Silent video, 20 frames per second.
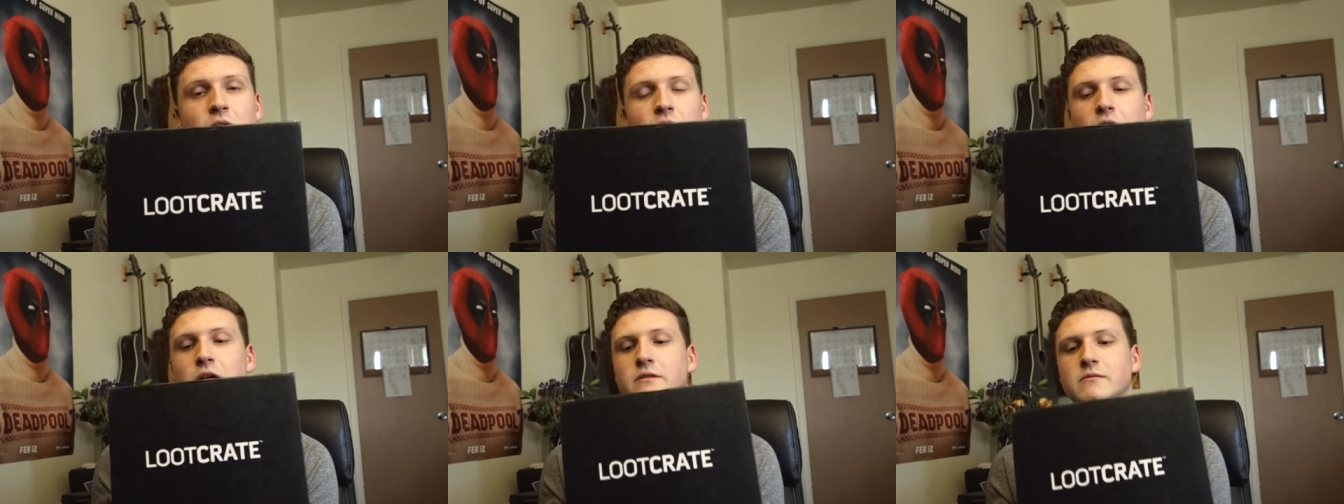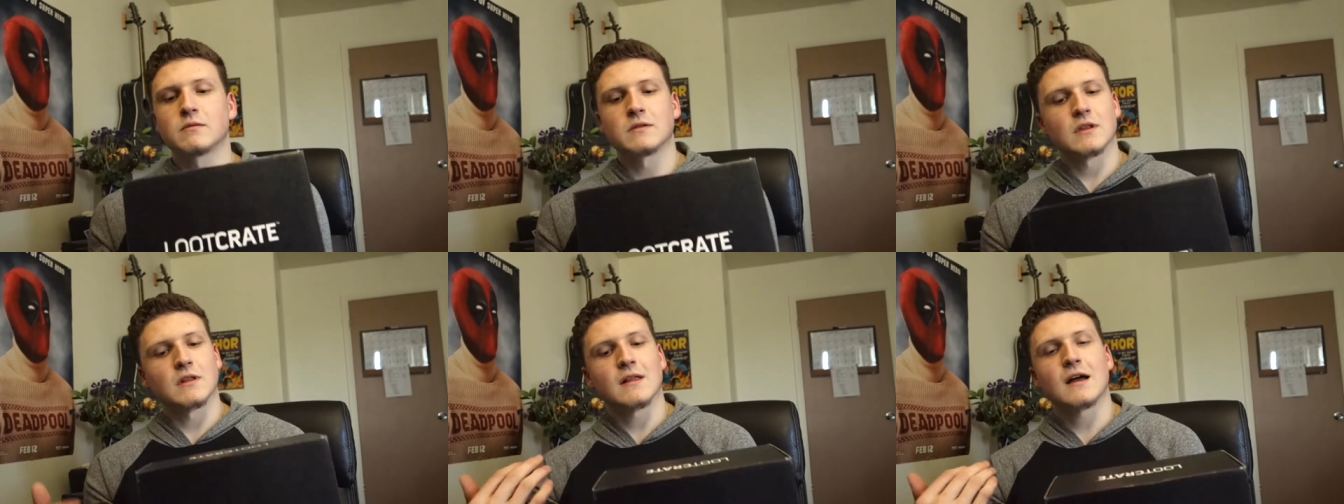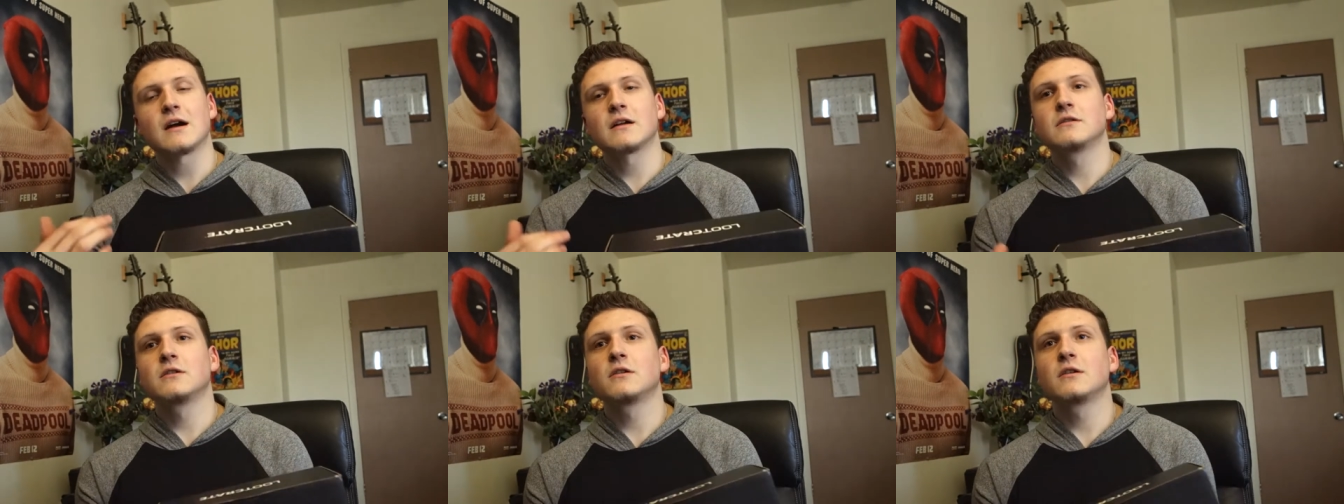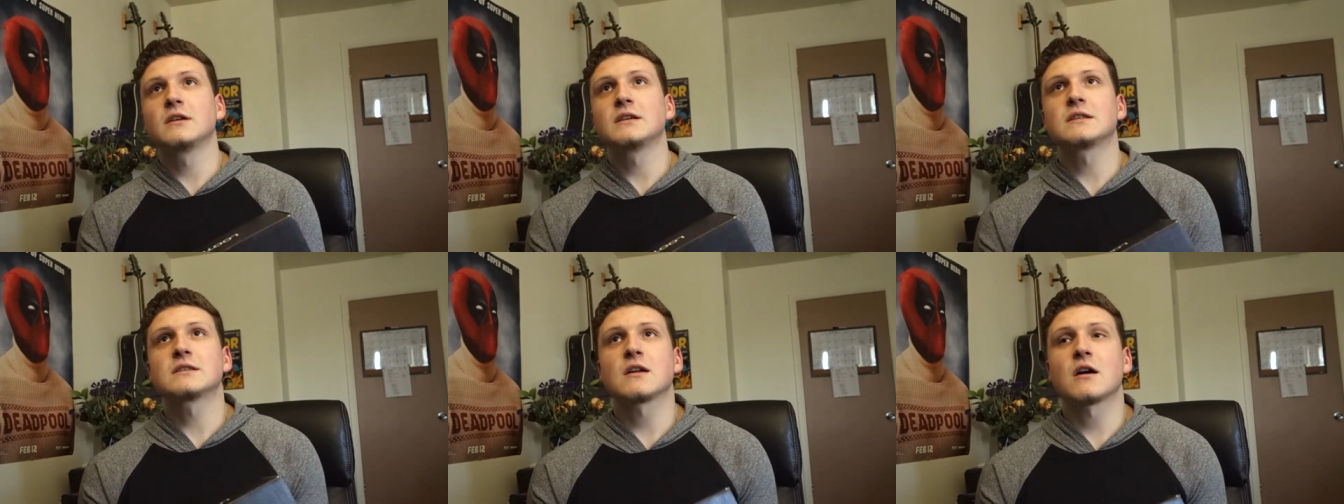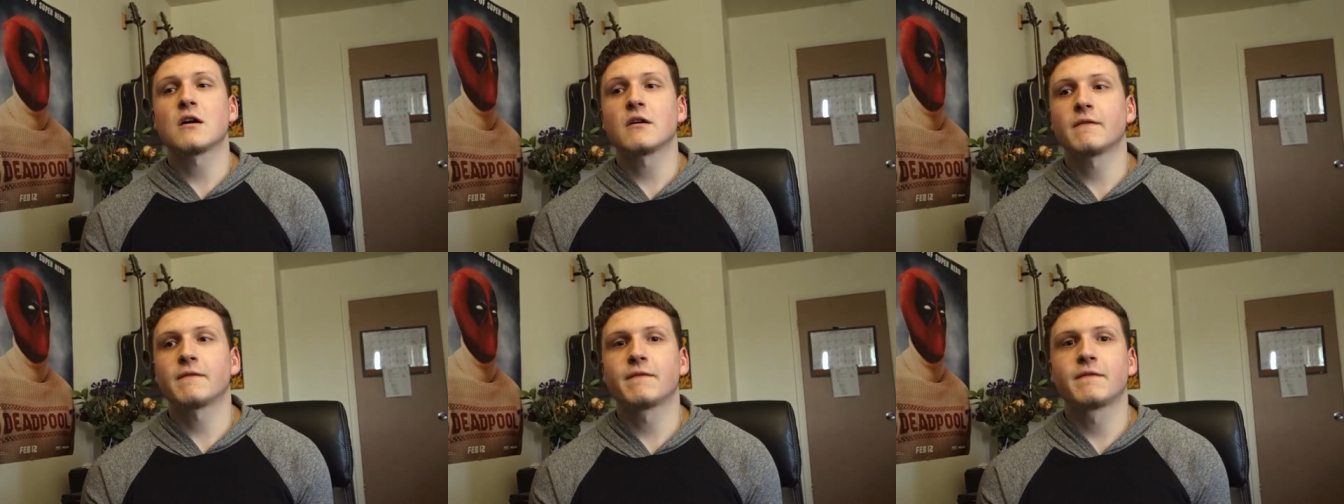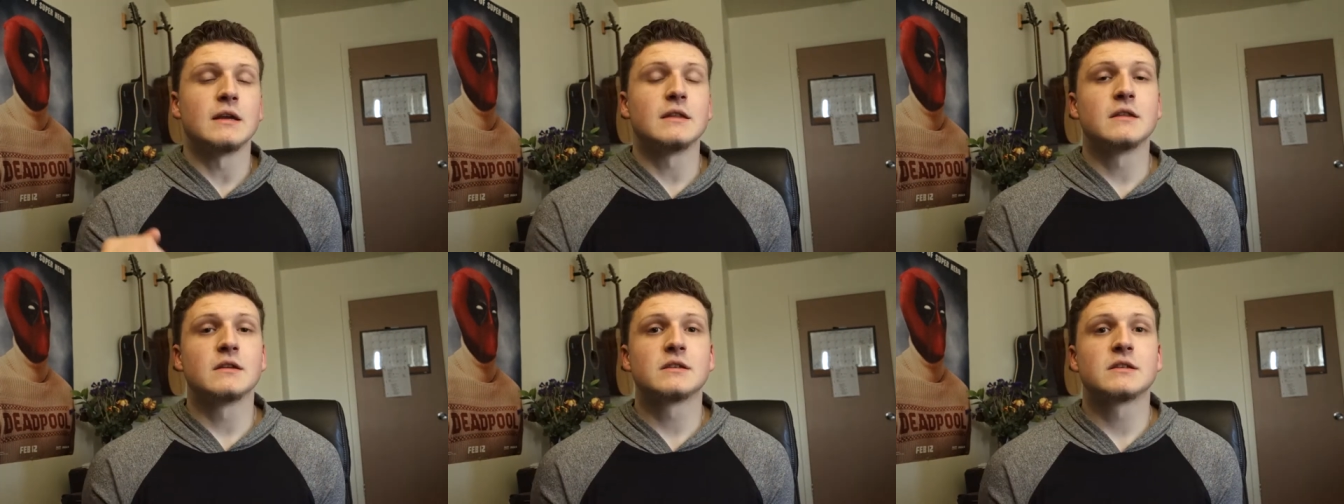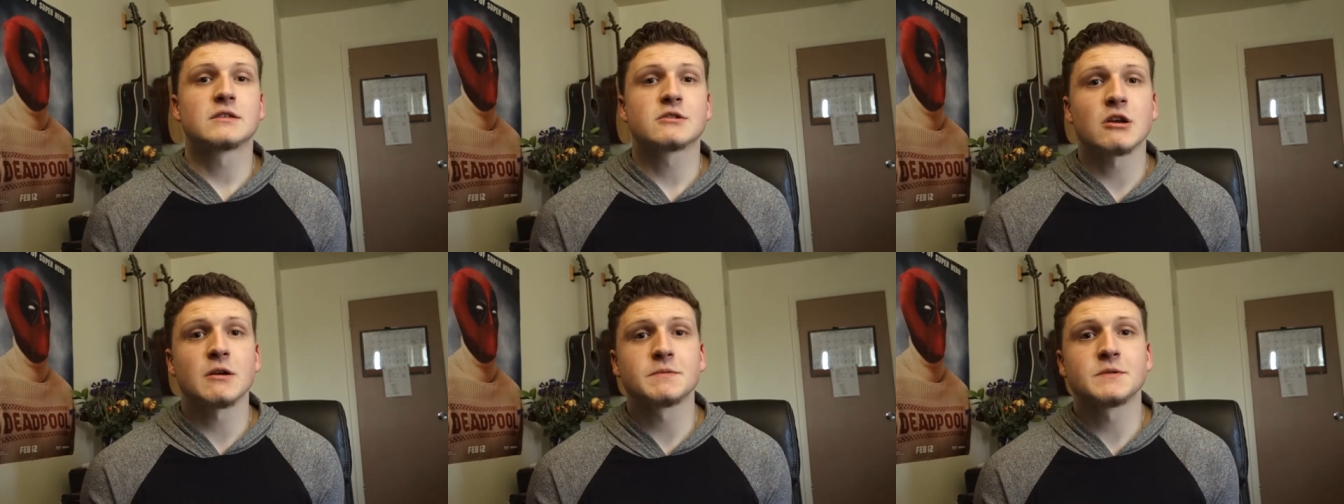comes with a lot of nerdy stuff. In the
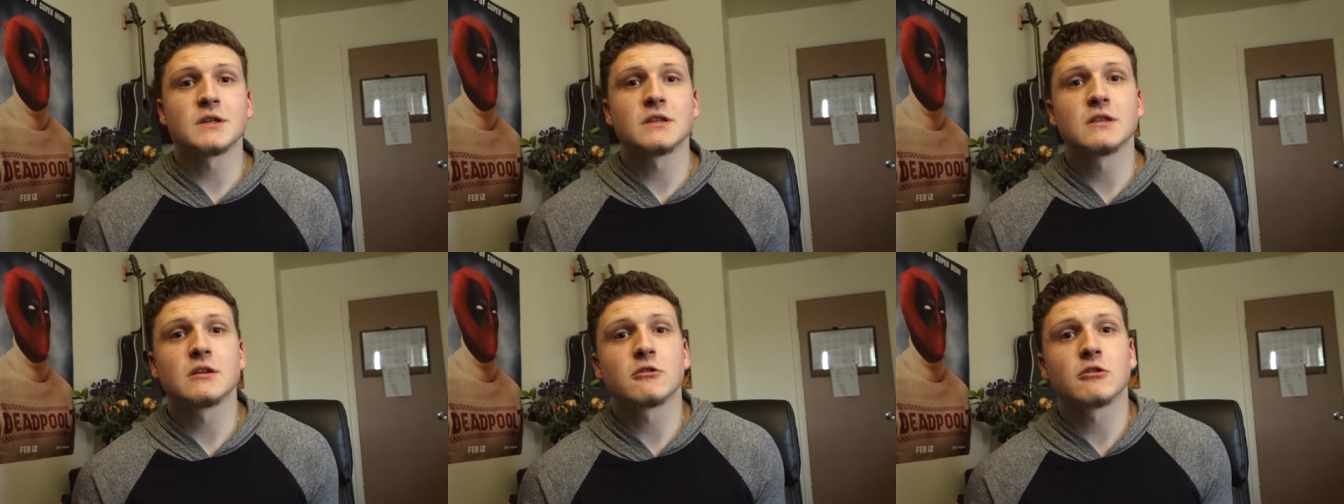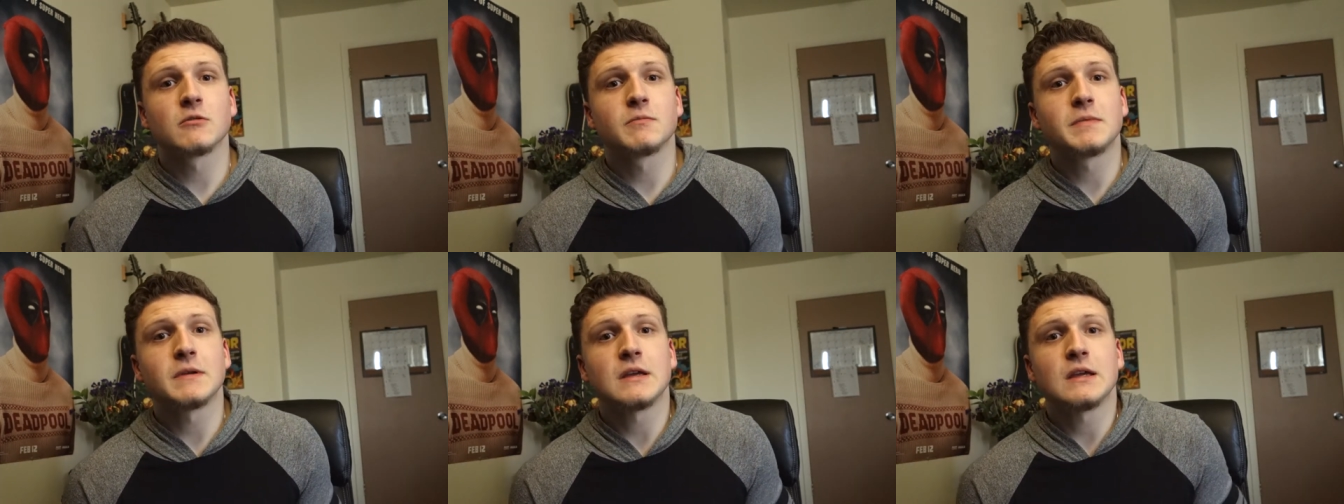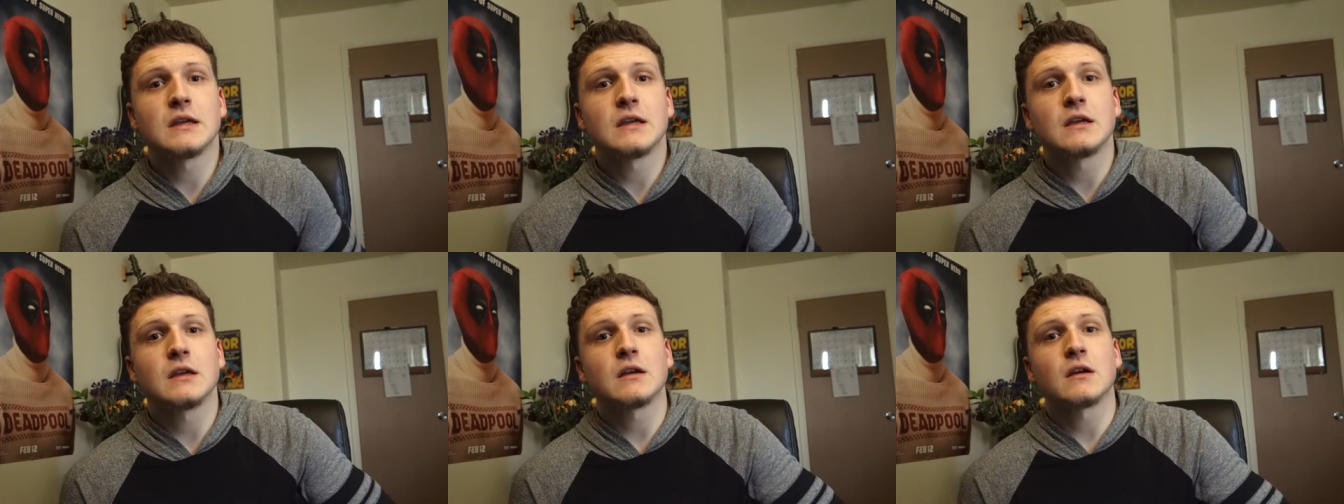description there will be